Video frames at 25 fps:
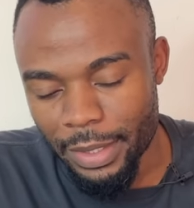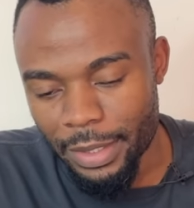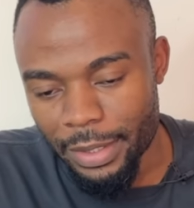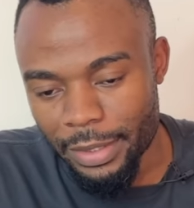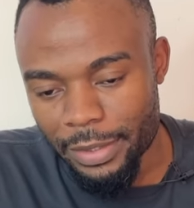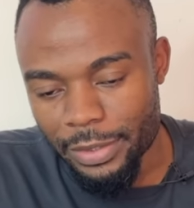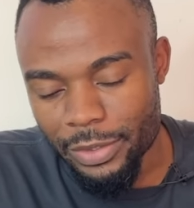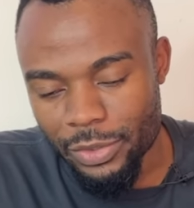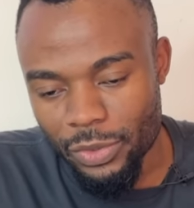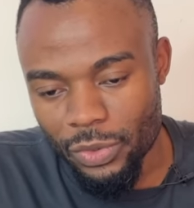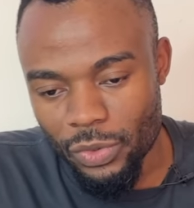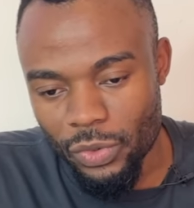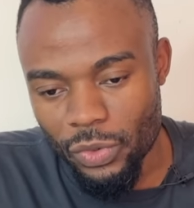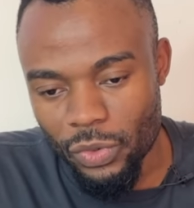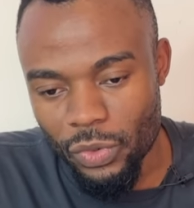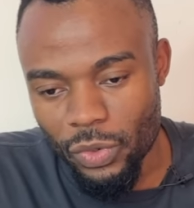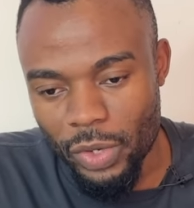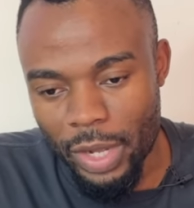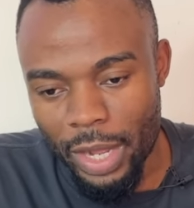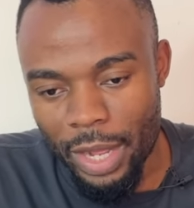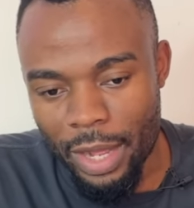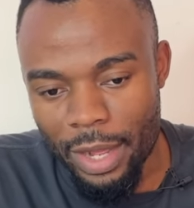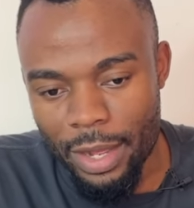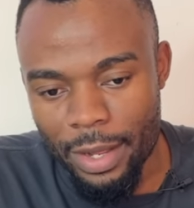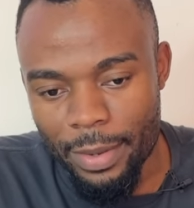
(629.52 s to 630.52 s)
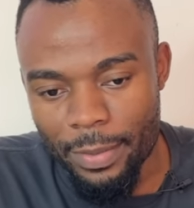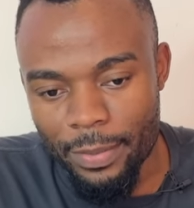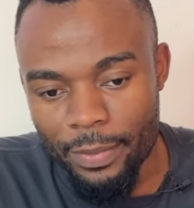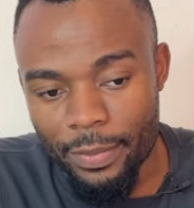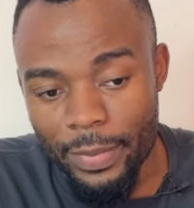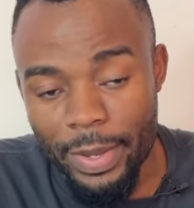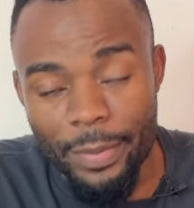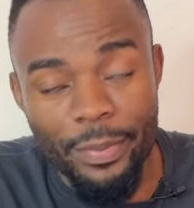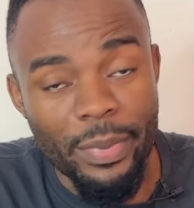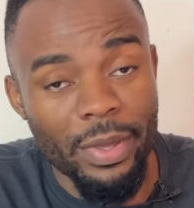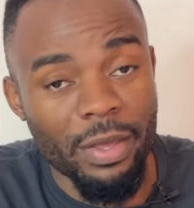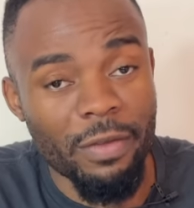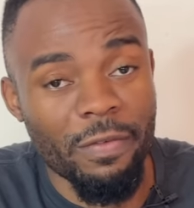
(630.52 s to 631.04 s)
So I'm a
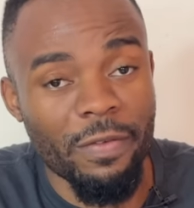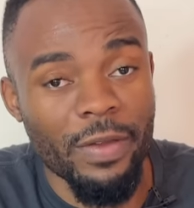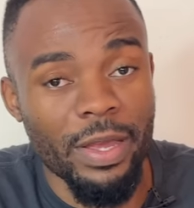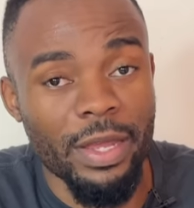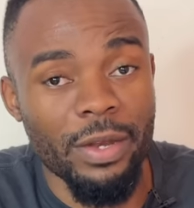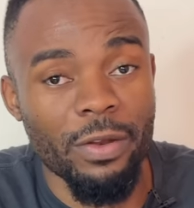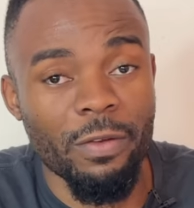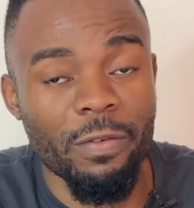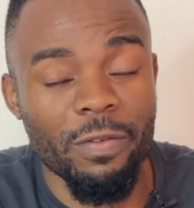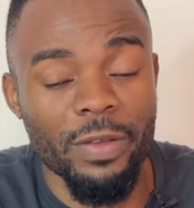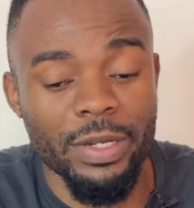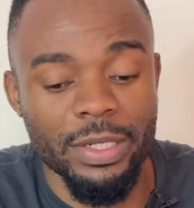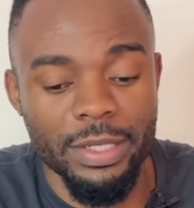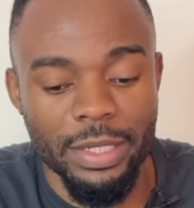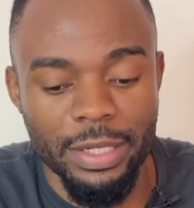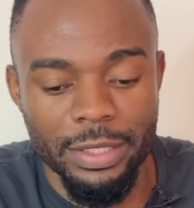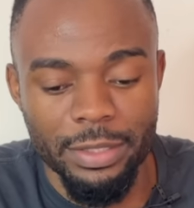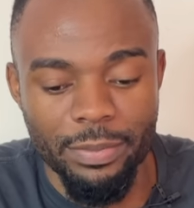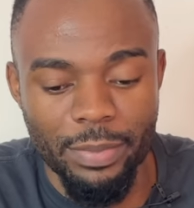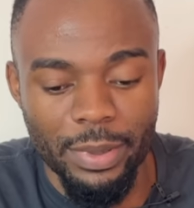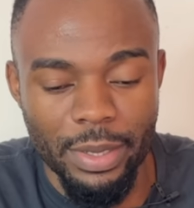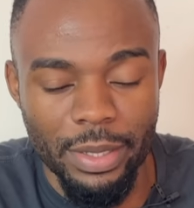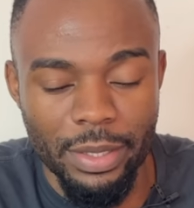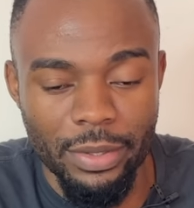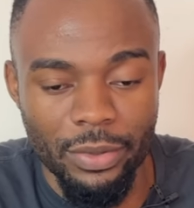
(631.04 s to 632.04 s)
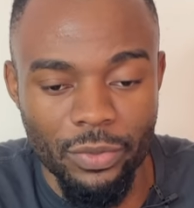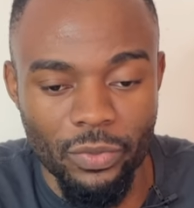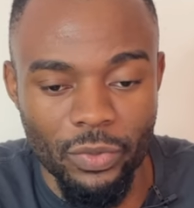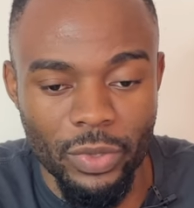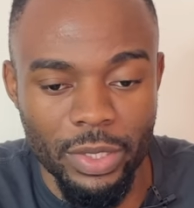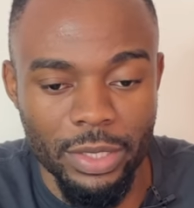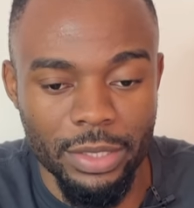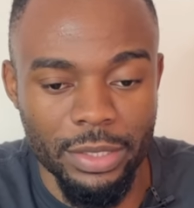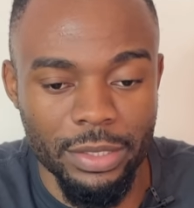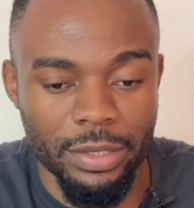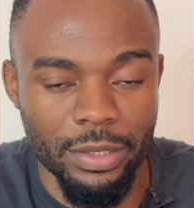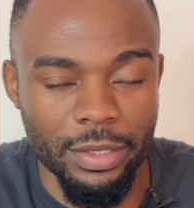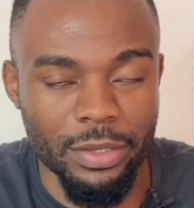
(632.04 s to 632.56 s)
big fan of a touch bar,
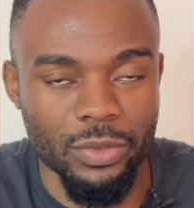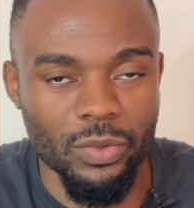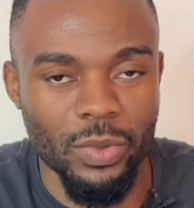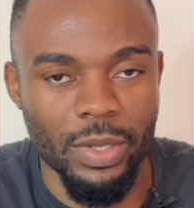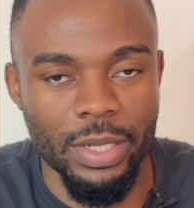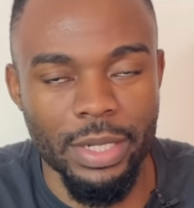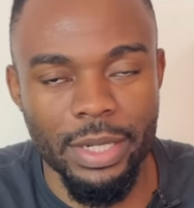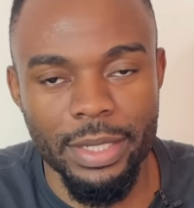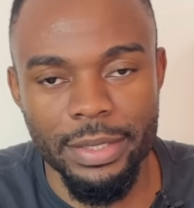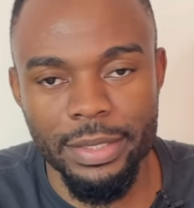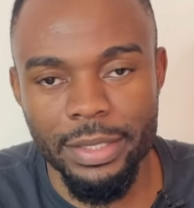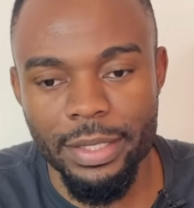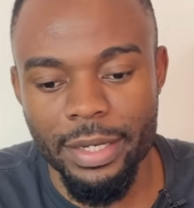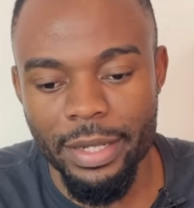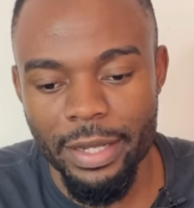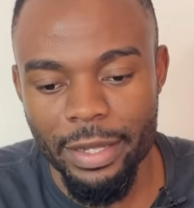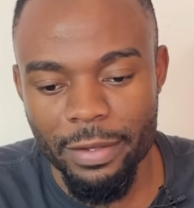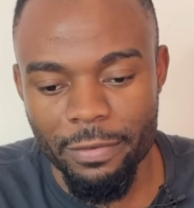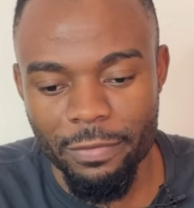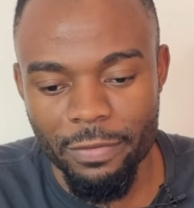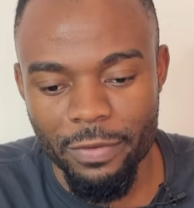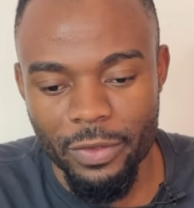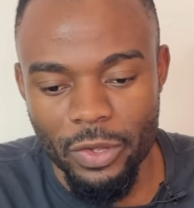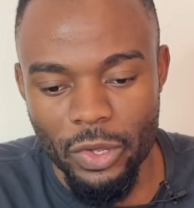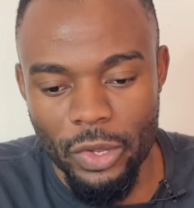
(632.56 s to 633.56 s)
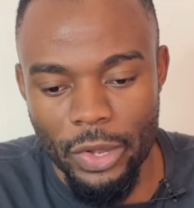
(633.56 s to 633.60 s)
which this one doesn't have.